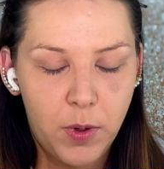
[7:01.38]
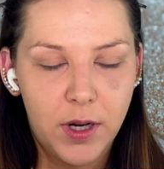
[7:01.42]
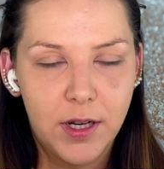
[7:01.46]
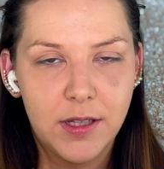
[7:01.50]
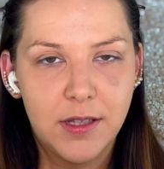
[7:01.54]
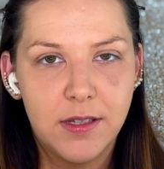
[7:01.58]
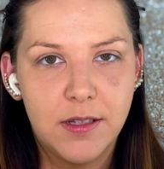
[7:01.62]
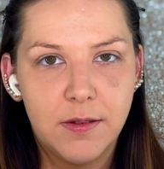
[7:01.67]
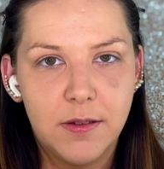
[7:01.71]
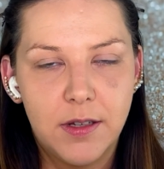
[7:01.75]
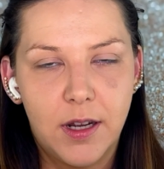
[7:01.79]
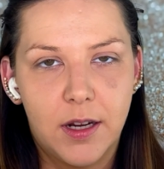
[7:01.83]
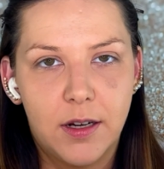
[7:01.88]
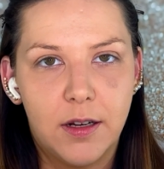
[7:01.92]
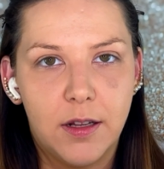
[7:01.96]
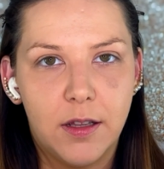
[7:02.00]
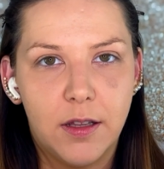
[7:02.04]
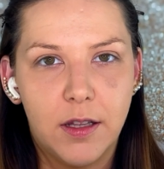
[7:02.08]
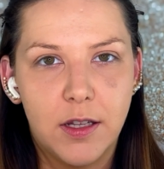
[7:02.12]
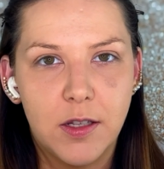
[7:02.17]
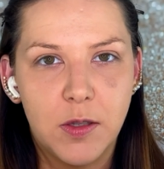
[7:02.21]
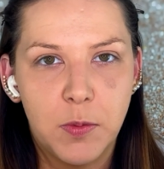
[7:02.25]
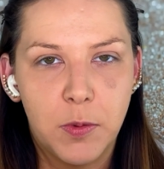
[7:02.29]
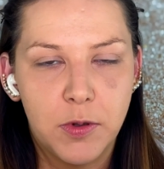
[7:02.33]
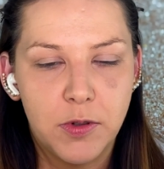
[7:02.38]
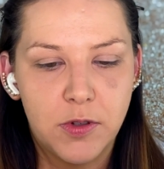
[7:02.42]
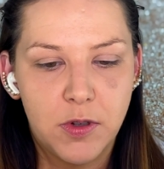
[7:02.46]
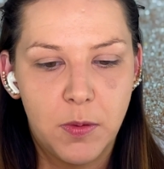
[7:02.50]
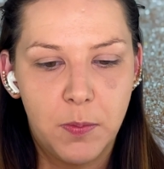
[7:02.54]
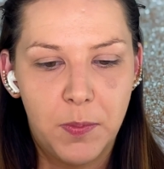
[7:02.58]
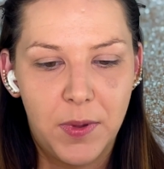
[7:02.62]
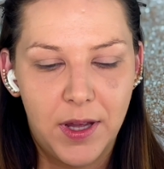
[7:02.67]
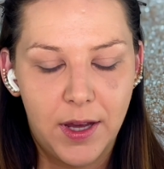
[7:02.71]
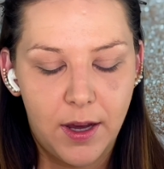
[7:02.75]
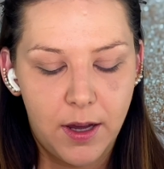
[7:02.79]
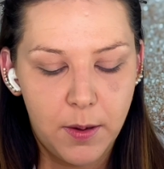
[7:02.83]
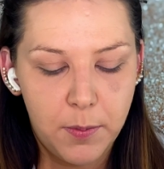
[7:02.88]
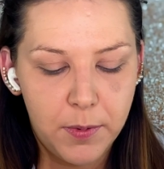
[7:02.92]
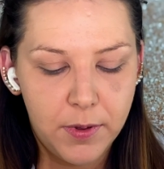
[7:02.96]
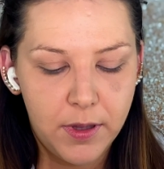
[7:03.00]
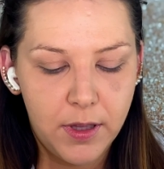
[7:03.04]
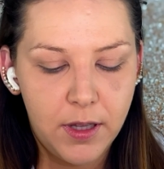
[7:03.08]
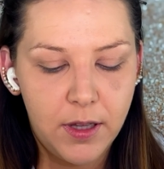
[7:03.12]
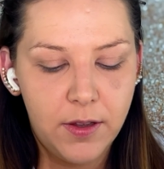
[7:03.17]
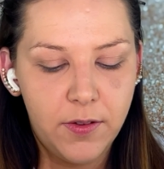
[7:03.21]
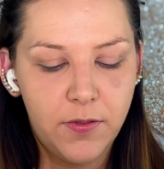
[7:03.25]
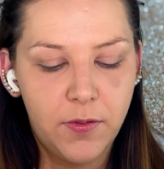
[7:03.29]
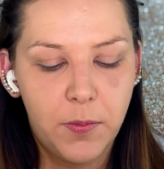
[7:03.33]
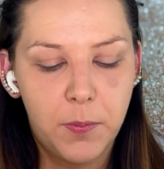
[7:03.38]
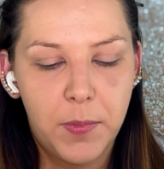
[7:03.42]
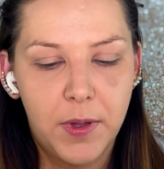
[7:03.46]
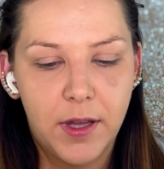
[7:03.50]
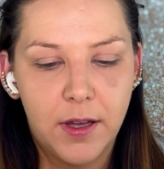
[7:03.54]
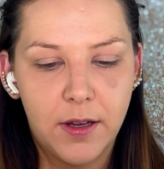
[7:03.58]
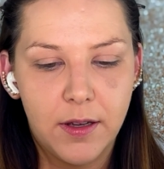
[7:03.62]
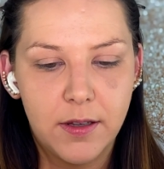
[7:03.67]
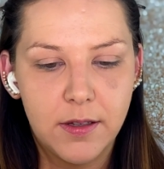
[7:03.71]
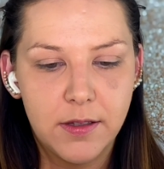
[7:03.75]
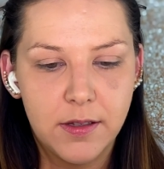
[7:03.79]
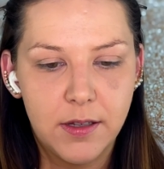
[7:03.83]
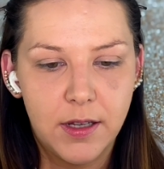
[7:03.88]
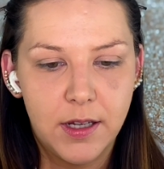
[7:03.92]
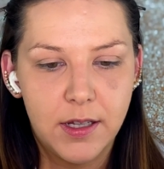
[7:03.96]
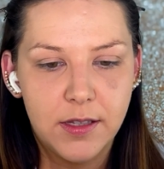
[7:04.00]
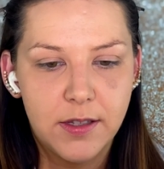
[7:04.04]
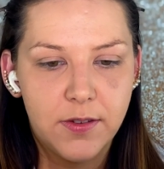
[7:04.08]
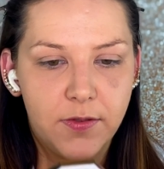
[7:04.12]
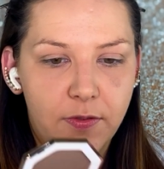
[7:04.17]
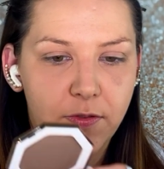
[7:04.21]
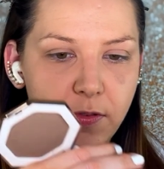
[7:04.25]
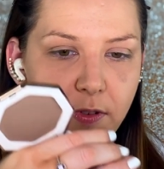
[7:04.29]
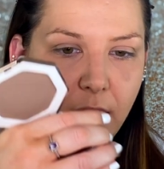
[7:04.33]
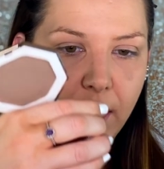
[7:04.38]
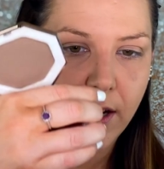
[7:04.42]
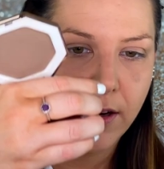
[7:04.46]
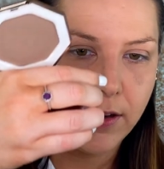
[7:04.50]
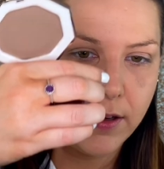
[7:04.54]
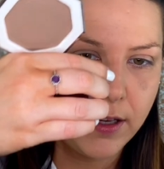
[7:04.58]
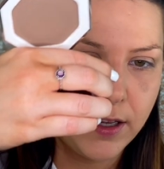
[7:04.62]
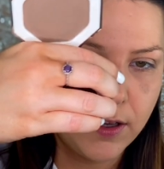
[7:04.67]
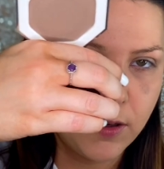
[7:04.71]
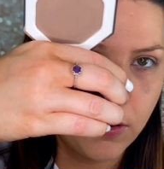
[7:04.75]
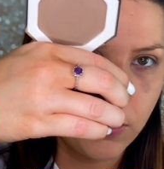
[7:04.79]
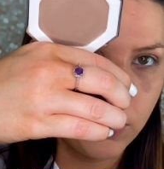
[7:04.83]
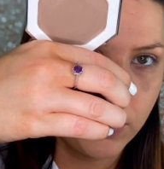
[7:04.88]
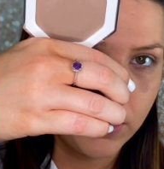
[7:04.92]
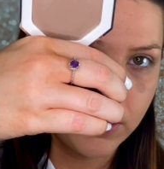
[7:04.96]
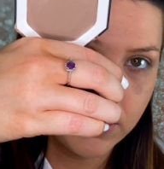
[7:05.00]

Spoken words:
it's technically supposed to be, I believe, because it's very cool